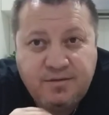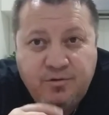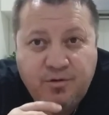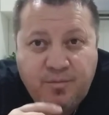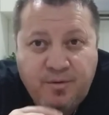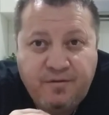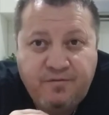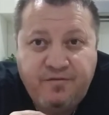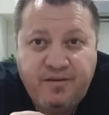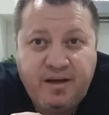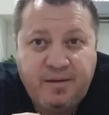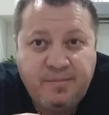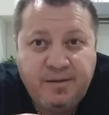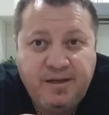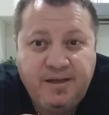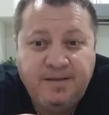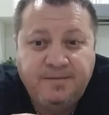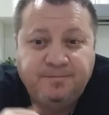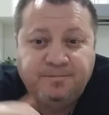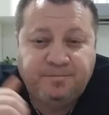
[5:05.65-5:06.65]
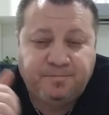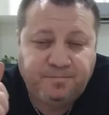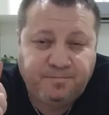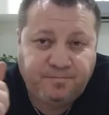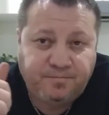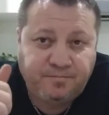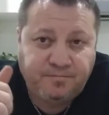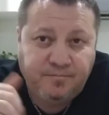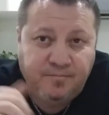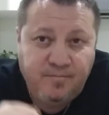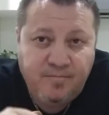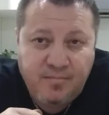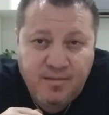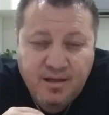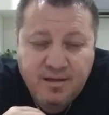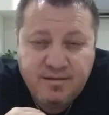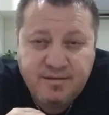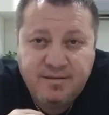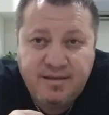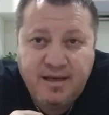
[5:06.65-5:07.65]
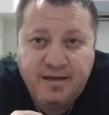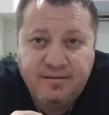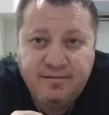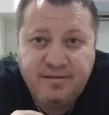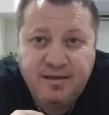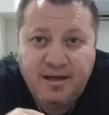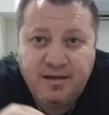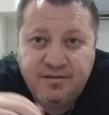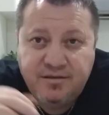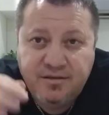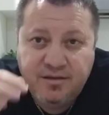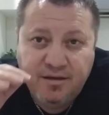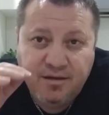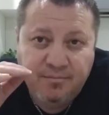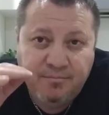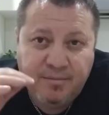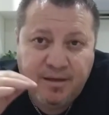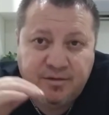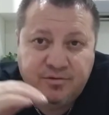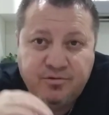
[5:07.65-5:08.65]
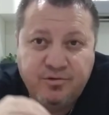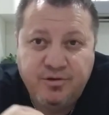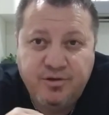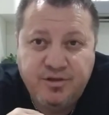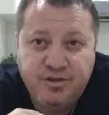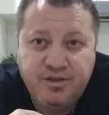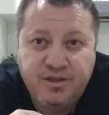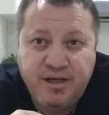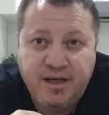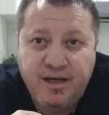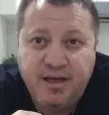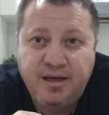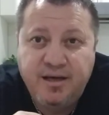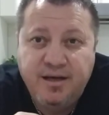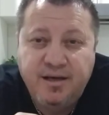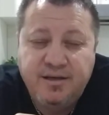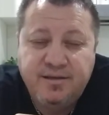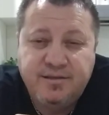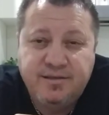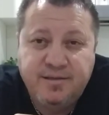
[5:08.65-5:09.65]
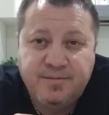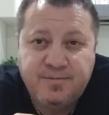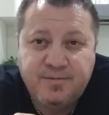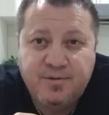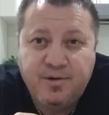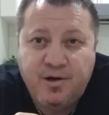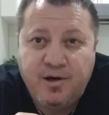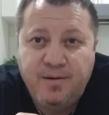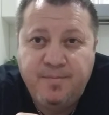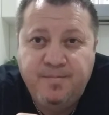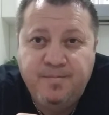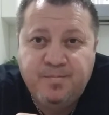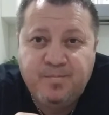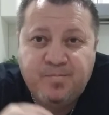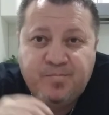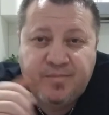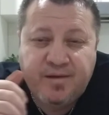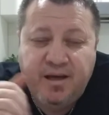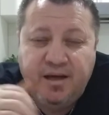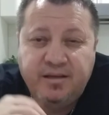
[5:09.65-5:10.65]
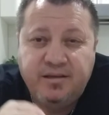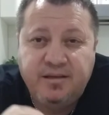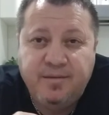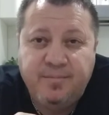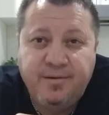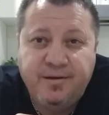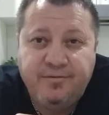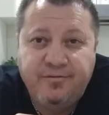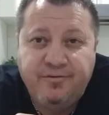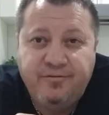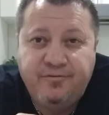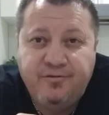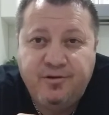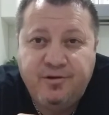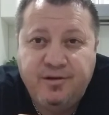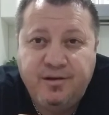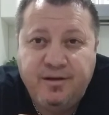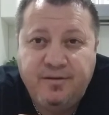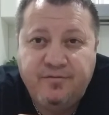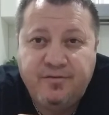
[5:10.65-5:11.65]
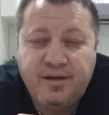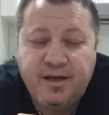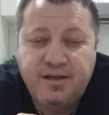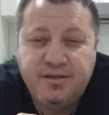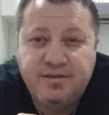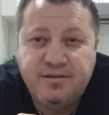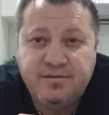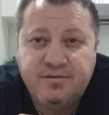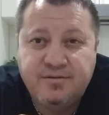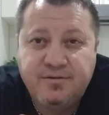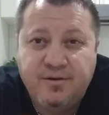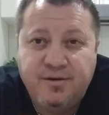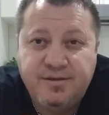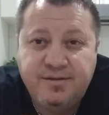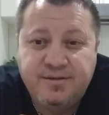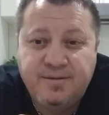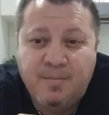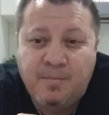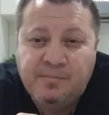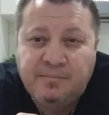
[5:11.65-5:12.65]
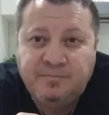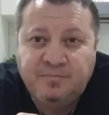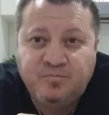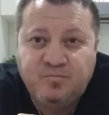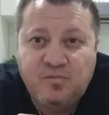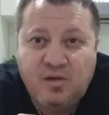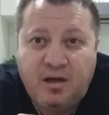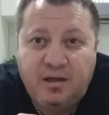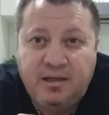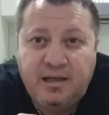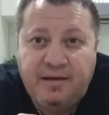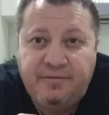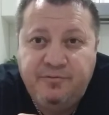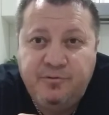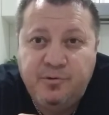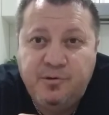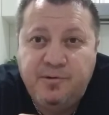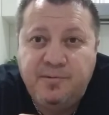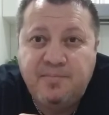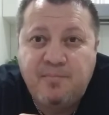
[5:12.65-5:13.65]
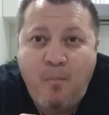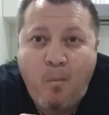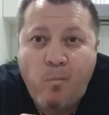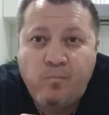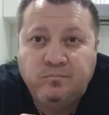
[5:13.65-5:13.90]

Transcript: You're my family. Stay in touch. Make sure you share, subscribe, hit the bell for further notifications, guys. I love you all.